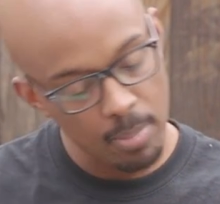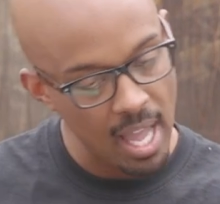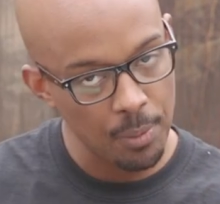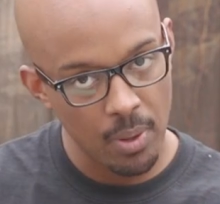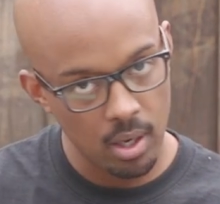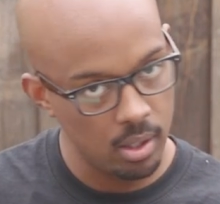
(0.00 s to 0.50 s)

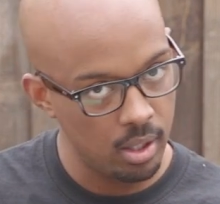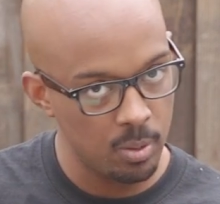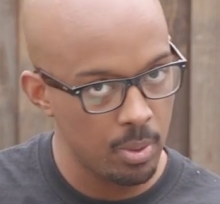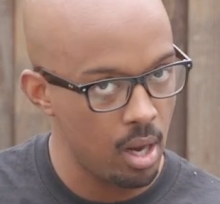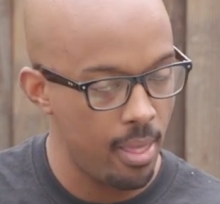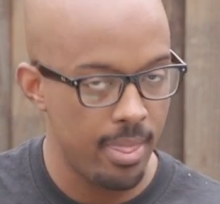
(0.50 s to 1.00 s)
backpedal a little
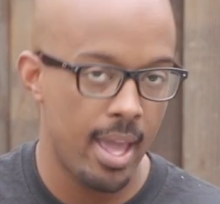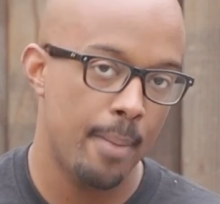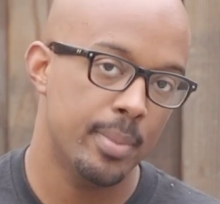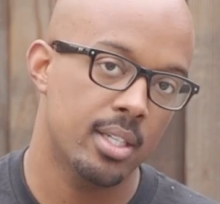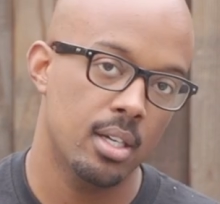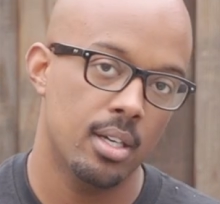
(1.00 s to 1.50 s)
bit on
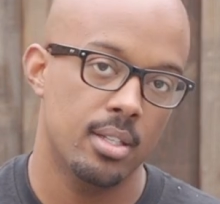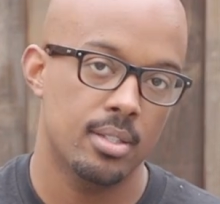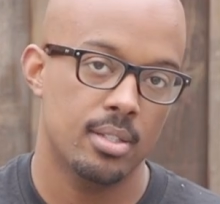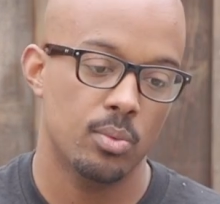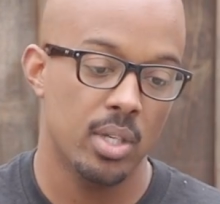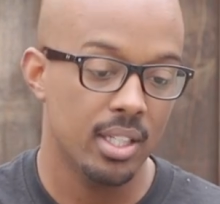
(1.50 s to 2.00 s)
that
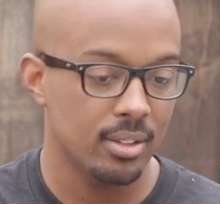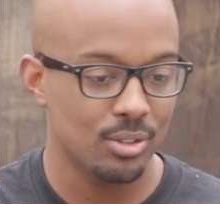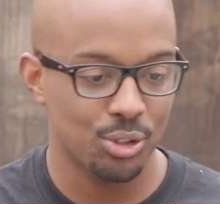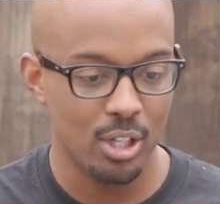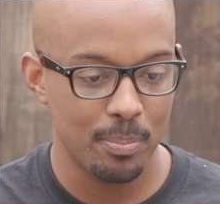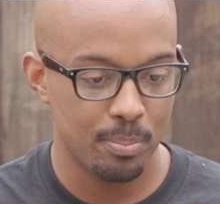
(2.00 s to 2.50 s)
because, well,
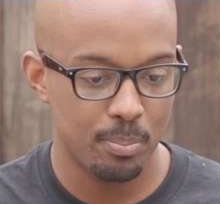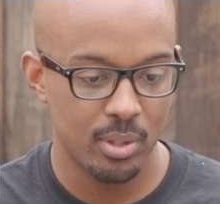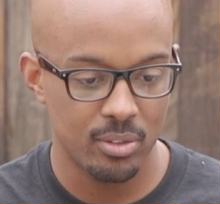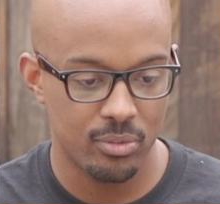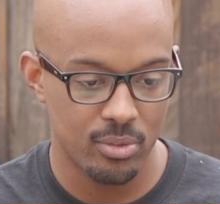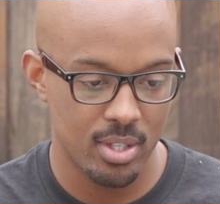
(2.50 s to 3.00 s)
Trump
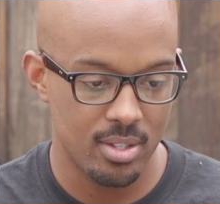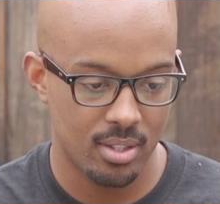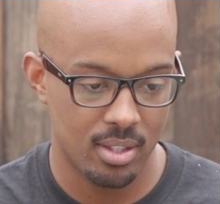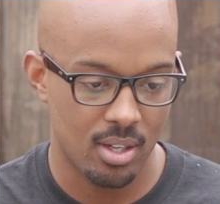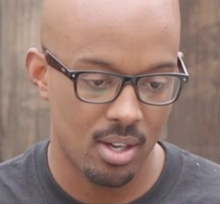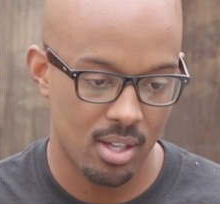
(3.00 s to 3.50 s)
put a freeze
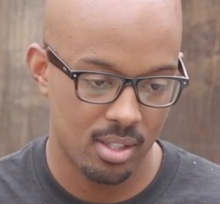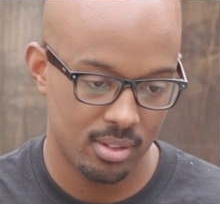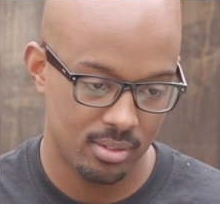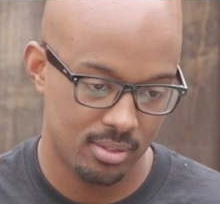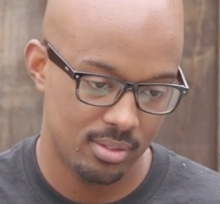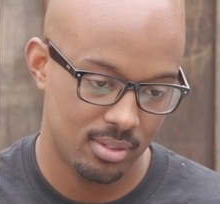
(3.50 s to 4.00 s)
on
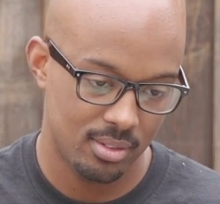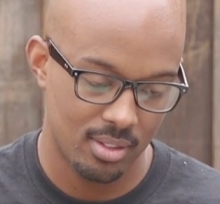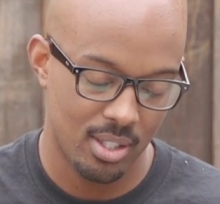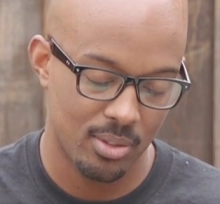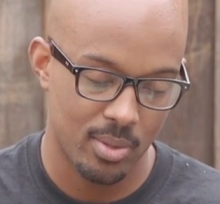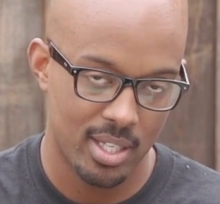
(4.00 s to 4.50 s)
all
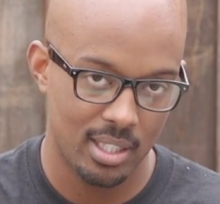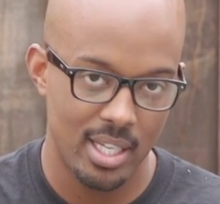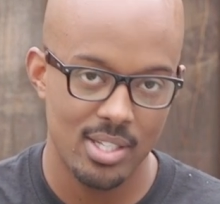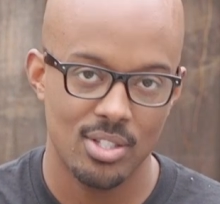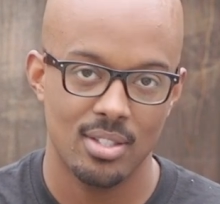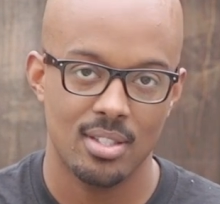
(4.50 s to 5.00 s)
you know,
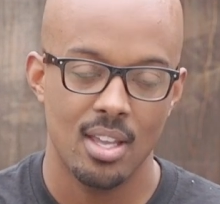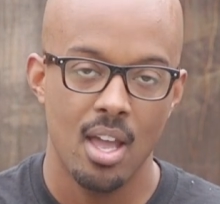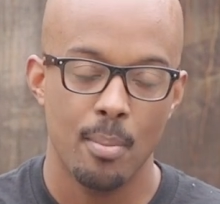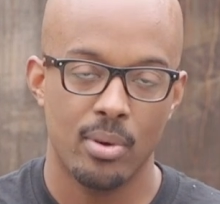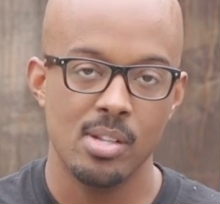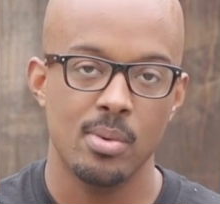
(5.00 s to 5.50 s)
regulations.
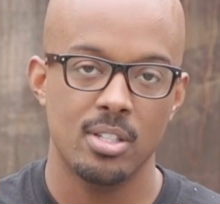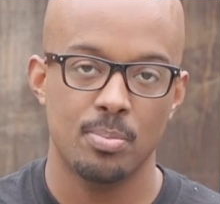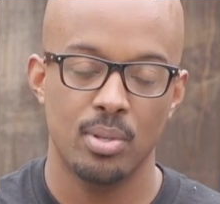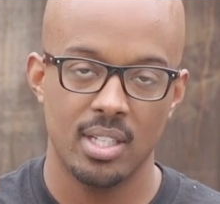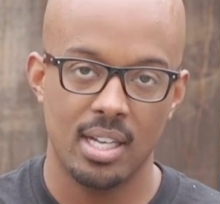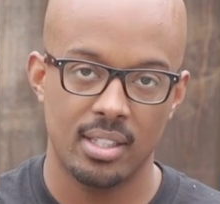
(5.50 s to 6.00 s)
Pretty
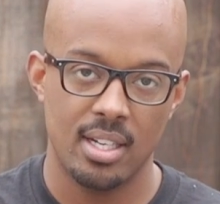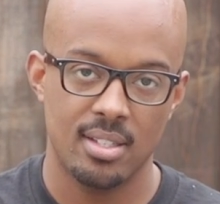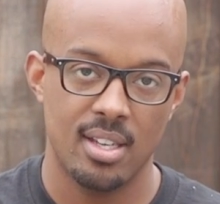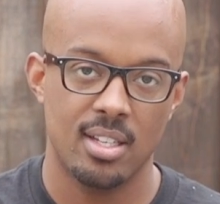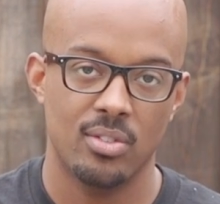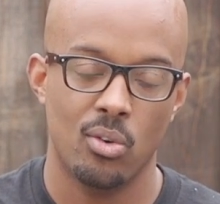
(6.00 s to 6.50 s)
much putting out that
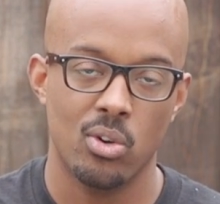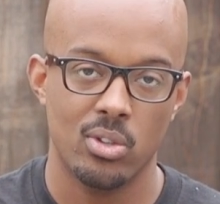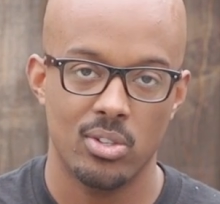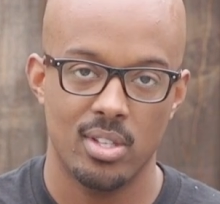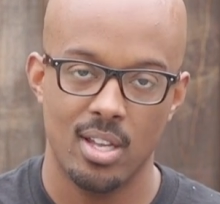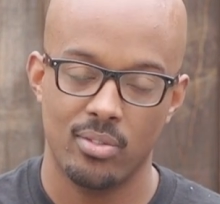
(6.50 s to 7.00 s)
executive order,
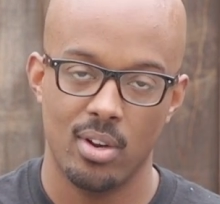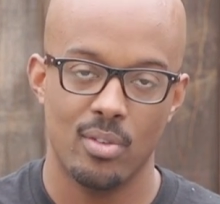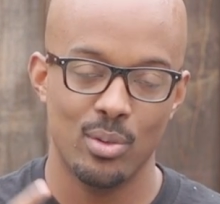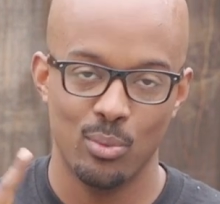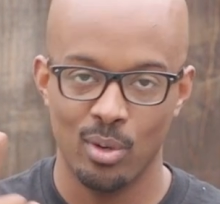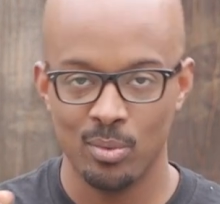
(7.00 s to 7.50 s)
that's saying for
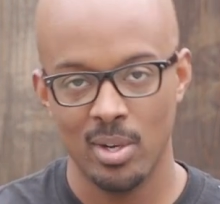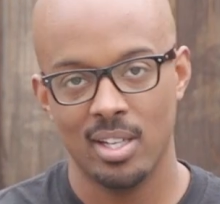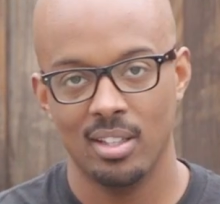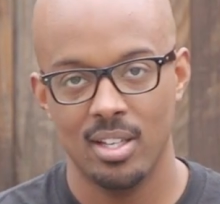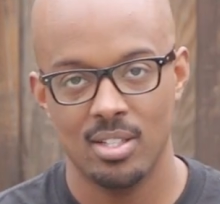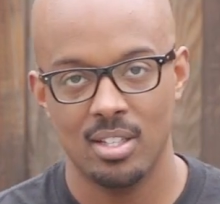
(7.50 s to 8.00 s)
every one
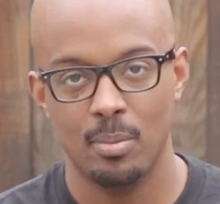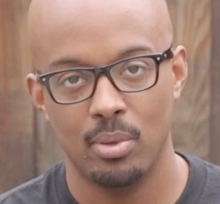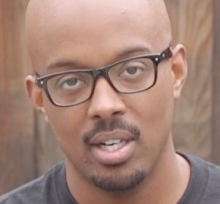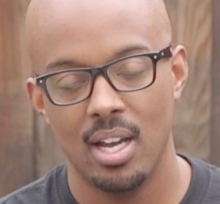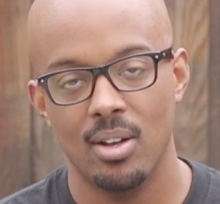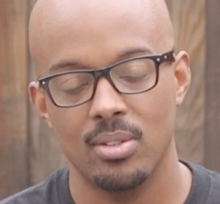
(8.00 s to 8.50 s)
regulation they
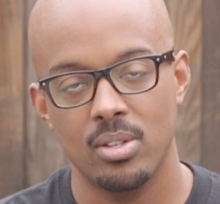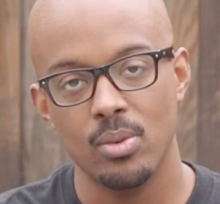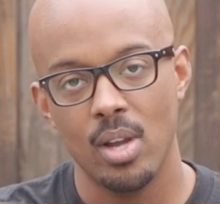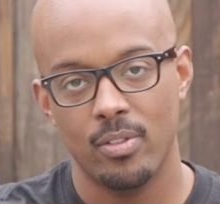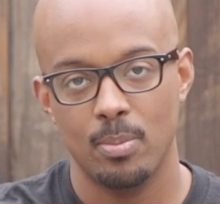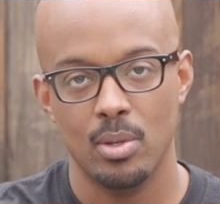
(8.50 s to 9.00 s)
put out,
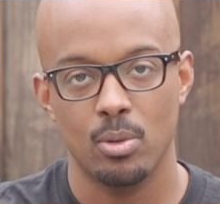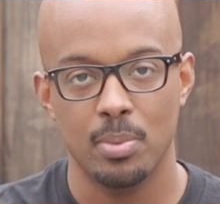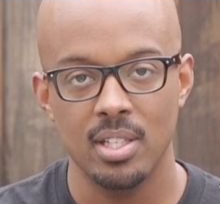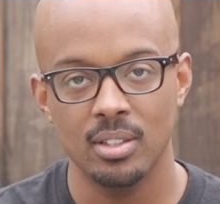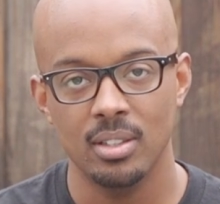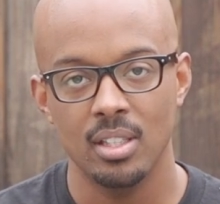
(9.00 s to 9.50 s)
two have to be
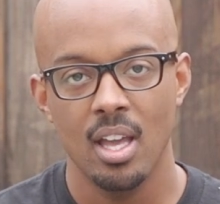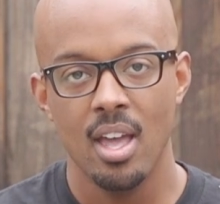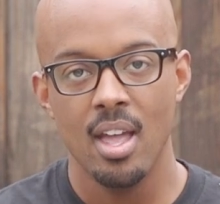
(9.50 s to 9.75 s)
repealed.